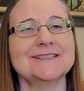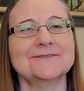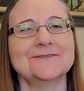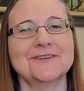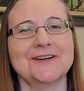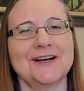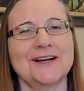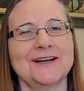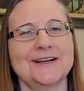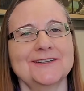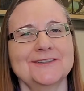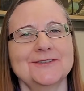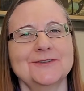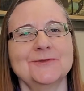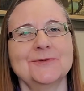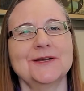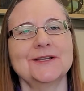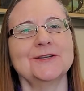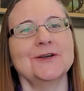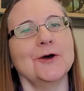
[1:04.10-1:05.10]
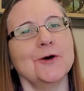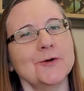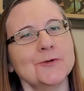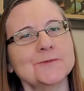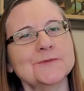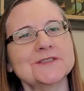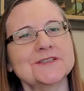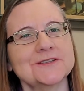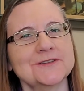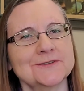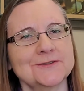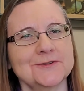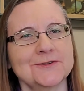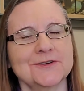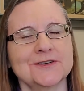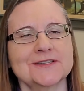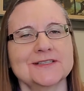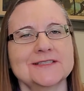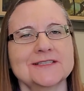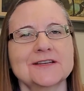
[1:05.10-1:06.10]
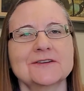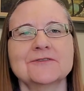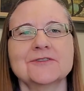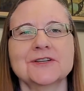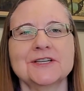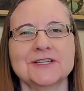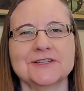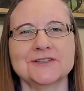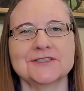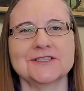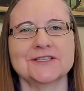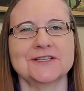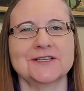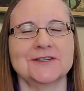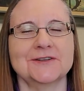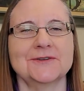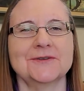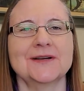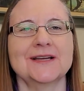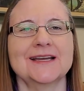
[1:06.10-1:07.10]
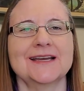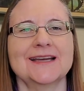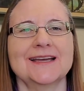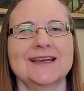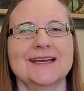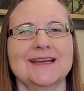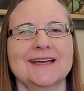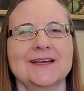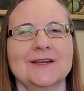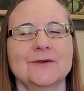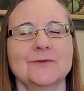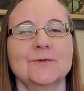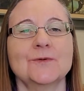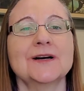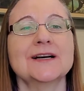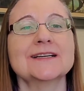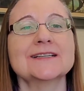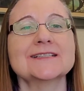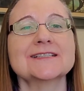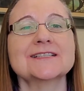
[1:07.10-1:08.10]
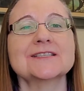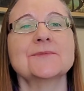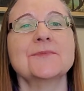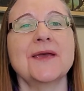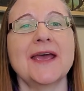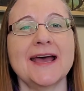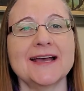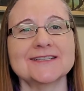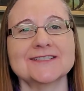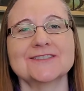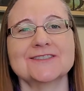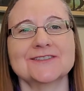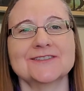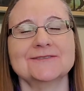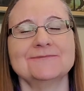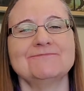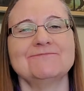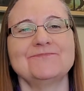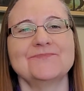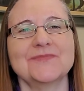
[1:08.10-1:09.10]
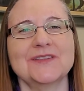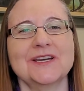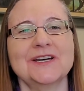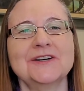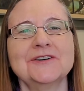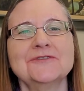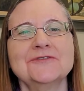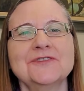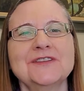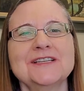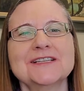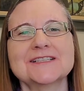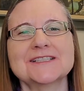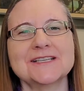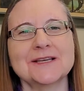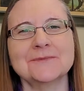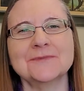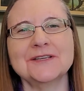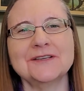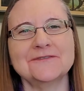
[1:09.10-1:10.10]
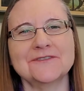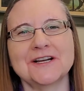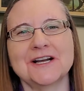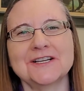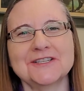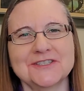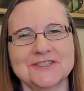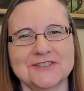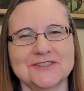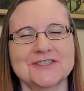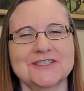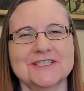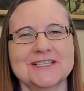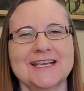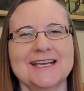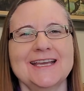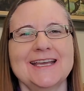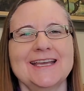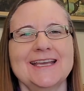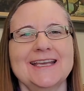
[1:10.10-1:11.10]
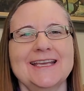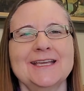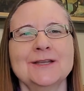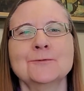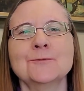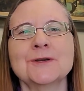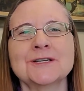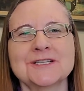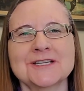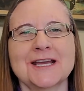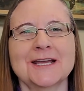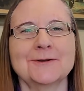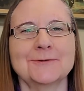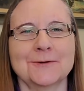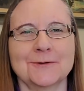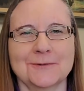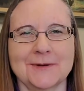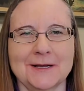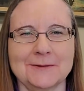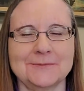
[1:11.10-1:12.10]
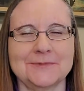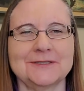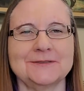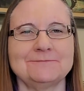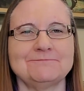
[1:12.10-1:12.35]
of God who went home to the Lord several years ago, was the pastor of the Assembly of God Church in which I grew up.